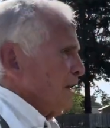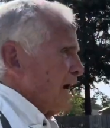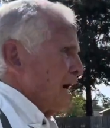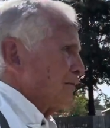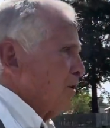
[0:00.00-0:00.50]

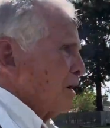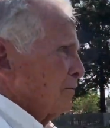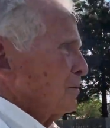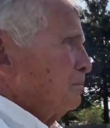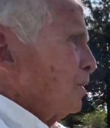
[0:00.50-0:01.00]
I've
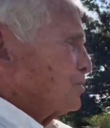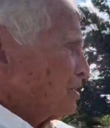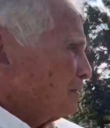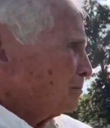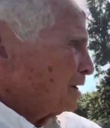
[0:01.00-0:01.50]
harvested most of
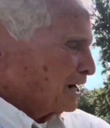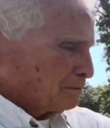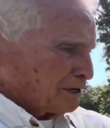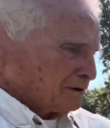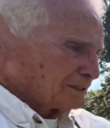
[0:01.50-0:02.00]
my
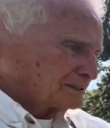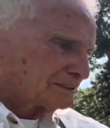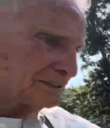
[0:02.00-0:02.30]
blackberries.